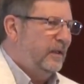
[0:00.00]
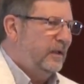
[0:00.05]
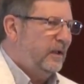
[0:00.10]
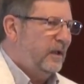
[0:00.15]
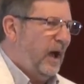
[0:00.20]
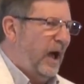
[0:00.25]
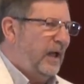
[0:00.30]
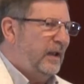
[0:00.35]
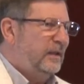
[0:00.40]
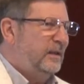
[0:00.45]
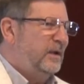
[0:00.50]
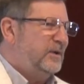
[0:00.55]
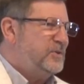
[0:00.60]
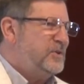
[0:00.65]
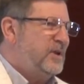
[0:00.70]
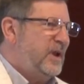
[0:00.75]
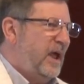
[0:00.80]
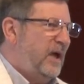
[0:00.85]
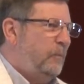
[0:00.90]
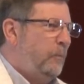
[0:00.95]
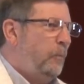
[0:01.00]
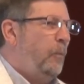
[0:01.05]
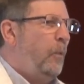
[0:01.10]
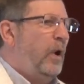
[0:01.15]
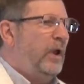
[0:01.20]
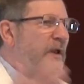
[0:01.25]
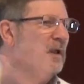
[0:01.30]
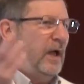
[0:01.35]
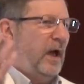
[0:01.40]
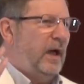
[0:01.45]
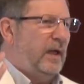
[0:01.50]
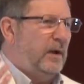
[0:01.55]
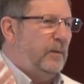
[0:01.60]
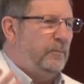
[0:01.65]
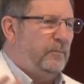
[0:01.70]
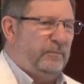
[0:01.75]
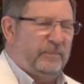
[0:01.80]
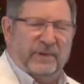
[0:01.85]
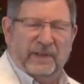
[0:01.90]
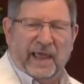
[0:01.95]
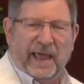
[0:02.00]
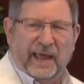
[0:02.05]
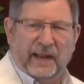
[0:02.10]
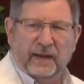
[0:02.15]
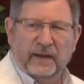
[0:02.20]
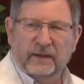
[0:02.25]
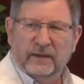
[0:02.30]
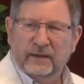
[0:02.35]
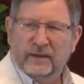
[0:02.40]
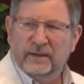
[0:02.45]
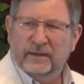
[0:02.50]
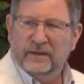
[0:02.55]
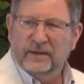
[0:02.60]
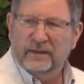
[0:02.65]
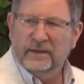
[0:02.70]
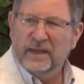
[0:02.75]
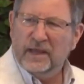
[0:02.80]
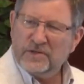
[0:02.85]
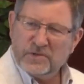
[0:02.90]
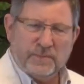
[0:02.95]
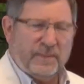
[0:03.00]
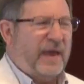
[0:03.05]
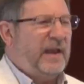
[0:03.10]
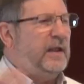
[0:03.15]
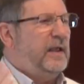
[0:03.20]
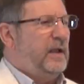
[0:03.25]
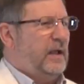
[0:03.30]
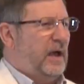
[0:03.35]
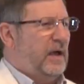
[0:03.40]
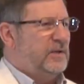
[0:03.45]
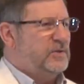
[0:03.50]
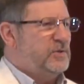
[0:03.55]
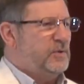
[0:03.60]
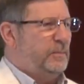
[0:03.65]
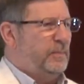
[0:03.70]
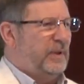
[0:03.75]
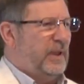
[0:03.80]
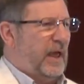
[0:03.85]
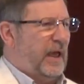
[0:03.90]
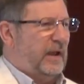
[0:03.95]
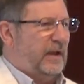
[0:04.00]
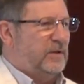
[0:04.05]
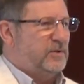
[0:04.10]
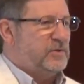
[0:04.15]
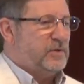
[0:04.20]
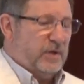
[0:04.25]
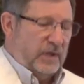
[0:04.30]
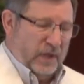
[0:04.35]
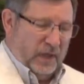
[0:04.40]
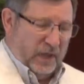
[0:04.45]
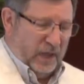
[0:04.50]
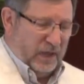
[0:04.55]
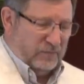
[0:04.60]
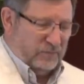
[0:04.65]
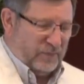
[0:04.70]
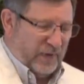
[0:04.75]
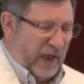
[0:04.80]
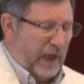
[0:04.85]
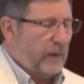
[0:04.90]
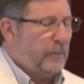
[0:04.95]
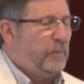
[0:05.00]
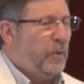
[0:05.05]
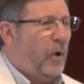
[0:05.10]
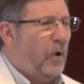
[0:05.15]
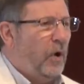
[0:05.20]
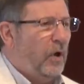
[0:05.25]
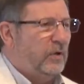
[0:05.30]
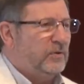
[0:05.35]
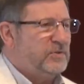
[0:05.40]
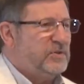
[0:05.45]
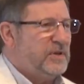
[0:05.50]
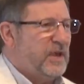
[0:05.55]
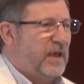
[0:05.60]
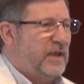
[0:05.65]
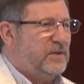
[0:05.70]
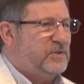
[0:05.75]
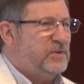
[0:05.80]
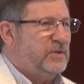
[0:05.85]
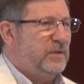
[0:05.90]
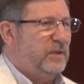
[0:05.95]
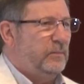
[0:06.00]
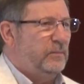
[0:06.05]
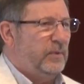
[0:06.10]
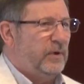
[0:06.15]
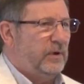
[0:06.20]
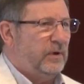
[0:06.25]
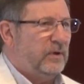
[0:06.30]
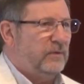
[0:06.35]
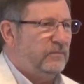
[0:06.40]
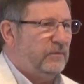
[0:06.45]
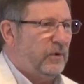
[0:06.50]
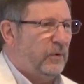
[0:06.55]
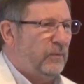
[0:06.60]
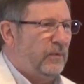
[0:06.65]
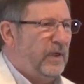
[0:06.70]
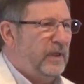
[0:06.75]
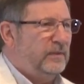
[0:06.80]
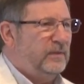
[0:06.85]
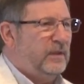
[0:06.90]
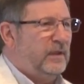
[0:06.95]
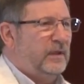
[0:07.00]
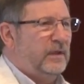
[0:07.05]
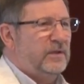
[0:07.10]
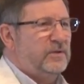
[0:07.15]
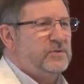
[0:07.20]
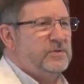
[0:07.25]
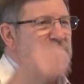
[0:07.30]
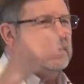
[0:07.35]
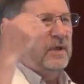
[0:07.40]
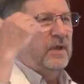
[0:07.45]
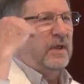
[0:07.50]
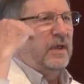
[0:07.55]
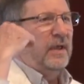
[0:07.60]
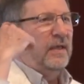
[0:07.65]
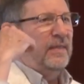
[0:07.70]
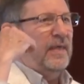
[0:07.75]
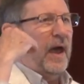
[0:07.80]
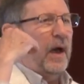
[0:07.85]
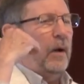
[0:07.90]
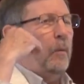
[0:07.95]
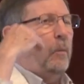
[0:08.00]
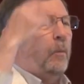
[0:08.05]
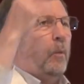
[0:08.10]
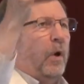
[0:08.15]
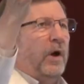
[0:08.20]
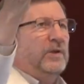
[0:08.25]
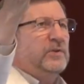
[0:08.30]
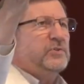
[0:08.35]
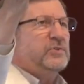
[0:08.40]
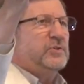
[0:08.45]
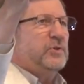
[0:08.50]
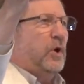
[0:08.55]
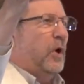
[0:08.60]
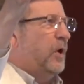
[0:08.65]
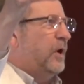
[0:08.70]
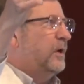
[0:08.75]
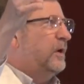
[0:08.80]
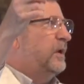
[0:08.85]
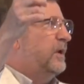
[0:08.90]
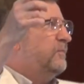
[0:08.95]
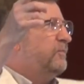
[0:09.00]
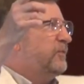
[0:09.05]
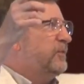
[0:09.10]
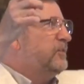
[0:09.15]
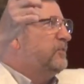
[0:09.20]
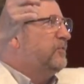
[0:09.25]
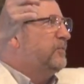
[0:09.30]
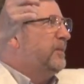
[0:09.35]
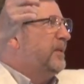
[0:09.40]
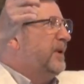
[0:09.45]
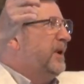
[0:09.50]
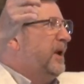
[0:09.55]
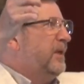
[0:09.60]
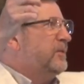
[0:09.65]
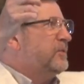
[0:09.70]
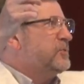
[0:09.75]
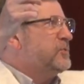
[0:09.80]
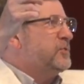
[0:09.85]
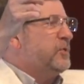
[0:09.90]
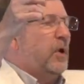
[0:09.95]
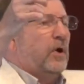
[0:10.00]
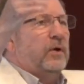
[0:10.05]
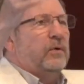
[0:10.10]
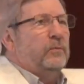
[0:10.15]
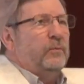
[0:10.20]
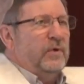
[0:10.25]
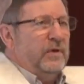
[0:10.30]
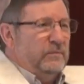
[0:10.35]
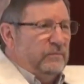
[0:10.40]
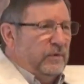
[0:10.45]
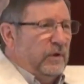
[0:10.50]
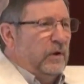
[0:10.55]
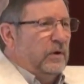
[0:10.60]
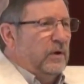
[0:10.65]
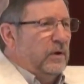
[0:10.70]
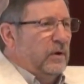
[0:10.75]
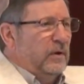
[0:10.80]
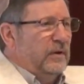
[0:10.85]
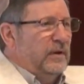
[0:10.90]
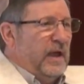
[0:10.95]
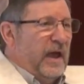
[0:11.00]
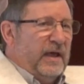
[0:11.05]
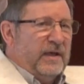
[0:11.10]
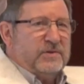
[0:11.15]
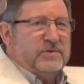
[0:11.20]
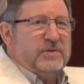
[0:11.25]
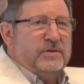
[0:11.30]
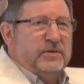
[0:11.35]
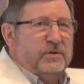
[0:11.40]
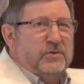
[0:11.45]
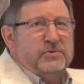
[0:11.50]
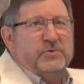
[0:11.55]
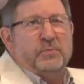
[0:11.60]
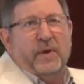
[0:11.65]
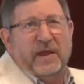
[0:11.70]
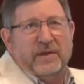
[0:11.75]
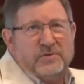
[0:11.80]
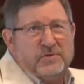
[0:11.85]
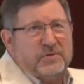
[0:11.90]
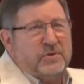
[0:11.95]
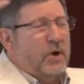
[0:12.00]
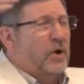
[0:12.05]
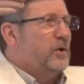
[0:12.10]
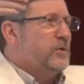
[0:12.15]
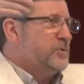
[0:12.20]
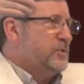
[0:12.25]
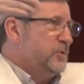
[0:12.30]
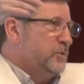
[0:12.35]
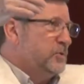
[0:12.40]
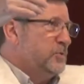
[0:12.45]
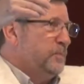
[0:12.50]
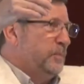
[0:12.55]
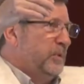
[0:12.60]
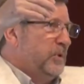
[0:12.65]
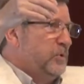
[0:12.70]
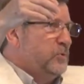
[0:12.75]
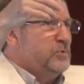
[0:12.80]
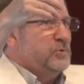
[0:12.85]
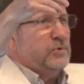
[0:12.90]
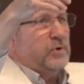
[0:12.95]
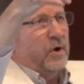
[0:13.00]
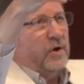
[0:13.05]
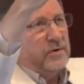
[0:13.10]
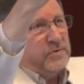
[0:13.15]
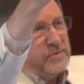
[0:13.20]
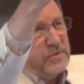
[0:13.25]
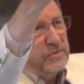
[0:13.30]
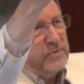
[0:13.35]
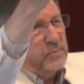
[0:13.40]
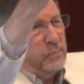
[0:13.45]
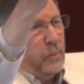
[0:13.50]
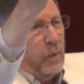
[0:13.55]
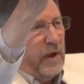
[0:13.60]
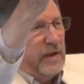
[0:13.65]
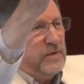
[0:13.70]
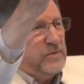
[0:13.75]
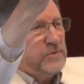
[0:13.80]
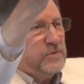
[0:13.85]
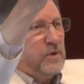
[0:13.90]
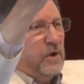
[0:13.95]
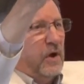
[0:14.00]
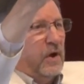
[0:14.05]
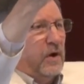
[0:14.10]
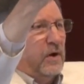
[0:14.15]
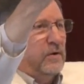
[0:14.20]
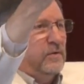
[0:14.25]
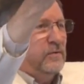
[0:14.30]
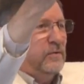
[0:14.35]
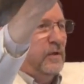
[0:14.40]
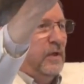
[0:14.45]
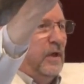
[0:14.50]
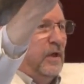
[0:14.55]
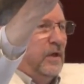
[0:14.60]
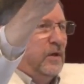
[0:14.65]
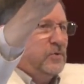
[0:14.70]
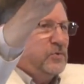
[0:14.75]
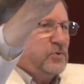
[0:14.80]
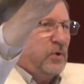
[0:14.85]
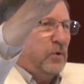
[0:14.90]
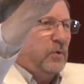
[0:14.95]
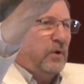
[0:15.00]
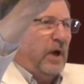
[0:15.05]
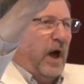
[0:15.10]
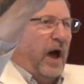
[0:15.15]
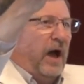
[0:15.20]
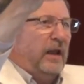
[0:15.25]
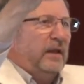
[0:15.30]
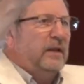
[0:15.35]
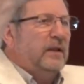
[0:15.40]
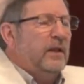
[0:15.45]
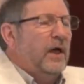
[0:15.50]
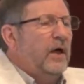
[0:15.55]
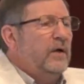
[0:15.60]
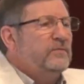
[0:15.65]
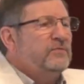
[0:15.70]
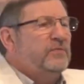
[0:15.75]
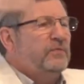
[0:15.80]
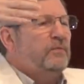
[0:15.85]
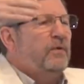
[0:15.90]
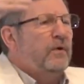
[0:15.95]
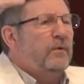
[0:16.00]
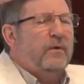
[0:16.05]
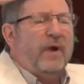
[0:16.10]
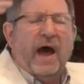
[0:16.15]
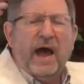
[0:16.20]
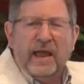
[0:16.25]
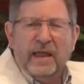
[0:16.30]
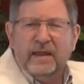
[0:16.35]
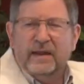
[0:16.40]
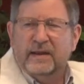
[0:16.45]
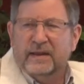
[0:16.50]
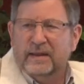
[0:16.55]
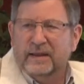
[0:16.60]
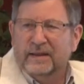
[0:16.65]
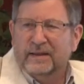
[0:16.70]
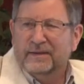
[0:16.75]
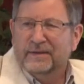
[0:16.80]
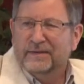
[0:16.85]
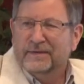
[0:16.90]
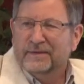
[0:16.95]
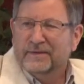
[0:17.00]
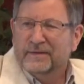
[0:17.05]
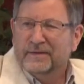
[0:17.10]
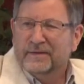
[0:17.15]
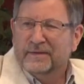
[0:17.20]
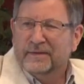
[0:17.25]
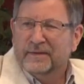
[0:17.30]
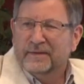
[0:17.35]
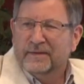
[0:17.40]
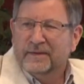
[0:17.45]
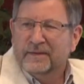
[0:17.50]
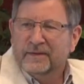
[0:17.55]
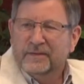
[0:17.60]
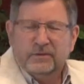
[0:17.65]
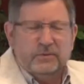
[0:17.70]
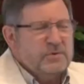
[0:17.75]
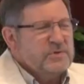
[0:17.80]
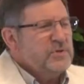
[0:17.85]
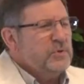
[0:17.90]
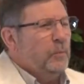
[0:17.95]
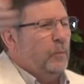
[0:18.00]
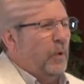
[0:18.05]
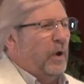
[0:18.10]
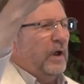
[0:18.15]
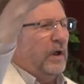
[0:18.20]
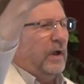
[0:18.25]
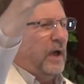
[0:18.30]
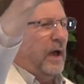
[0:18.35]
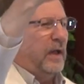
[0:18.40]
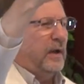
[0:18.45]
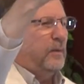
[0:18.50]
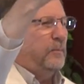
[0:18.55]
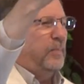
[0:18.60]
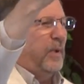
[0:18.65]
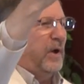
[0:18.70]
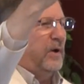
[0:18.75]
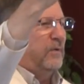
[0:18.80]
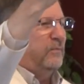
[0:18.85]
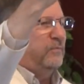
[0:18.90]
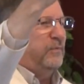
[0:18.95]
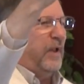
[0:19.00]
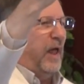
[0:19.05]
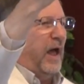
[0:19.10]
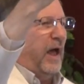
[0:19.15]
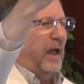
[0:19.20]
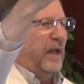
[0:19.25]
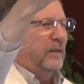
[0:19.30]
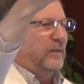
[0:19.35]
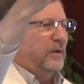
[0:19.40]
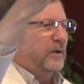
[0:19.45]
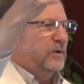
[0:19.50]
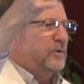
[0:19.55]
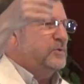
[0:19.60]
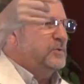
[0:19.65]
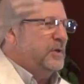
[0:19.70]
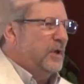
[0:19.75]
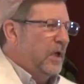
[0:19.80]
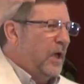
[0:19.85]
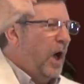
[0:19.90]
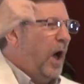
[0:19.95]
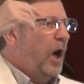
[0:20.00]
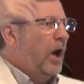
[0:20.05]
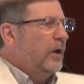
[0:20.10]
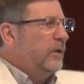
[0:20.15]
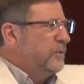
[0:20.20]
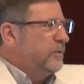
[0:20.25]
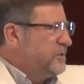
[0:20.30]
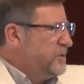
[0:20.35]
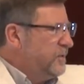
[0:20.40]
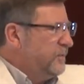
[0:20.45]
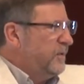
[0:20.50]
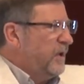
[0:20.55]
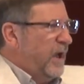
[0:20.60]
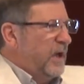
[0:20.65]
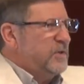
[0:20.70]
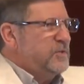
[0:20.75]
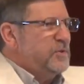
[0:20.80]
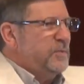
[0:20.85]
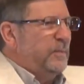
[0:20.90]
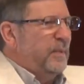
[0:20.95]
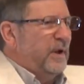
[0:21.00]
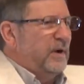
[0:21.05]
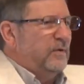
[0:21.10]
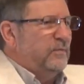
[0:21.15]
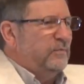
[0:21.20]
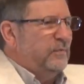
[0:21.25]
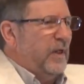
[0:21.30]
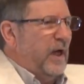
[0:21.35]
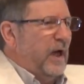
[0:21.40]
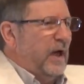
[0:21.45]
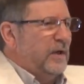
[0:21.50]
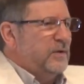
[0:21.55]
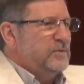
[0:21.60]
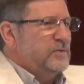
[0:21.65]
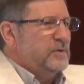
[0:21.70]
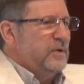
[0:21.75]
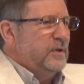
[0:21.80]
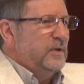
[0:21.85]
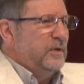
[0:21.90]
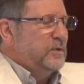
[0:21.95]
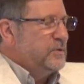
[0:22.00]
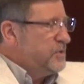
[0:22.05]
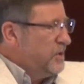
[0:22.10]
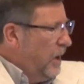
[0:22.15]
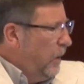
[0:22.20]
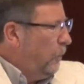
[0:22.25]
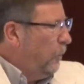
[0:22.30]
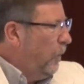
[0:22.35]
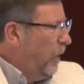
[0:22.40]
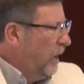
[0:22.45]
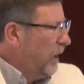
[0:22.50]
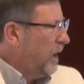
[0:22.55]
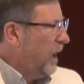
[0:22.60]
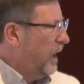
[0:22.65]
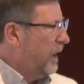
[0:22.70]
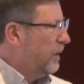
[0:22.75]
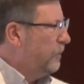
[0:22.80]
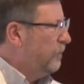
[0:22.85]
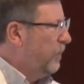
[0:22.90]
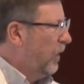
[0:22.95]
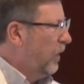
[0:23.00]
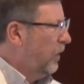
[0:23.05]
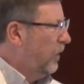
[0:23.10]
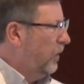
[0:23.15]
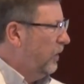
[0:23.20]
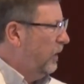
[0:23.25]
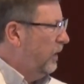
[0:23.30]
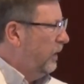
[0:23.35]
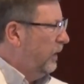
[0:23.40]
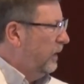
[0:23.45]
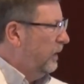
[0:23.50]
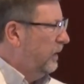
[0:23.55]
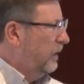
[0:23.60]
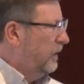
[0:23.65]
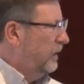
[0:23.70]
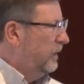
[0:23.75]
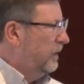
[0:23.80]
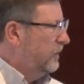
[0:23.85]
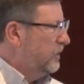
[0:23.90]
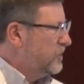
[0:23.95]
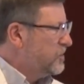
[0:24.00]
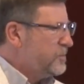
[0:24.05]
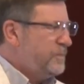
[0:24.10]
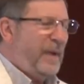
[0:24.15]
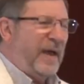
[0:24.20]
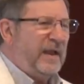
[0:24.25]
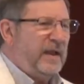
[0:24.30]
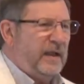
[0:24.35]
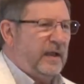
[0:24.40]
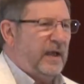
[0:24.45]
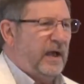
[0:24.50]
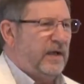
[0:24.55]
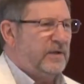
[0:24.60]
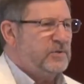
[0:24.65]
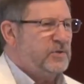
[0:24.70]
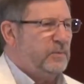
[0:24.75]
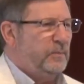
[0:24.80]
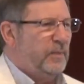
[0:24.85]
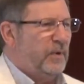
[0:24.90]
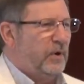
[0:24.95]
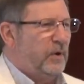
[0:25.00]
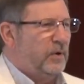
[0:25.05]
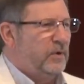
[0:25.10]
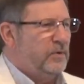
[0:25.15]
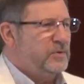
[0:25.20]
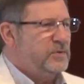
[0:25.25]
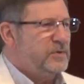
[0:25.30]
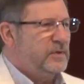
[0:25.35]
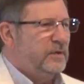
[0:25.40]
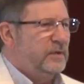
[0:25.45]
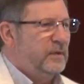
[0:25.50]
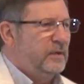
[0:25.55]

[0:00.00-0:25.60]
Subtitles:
doesn't have one kind of planet. He has many kinds of planets. In fact, Paul says in the book of Corinthians that one star differs from another star, and we've learned, yes, there's red stars, there's blue stars, there's white stars. So God loves variety. There isn't one kind of butterfly. There's hundreds of kinds of butterflies. It's not one kind of bird. There's many kinds of birds.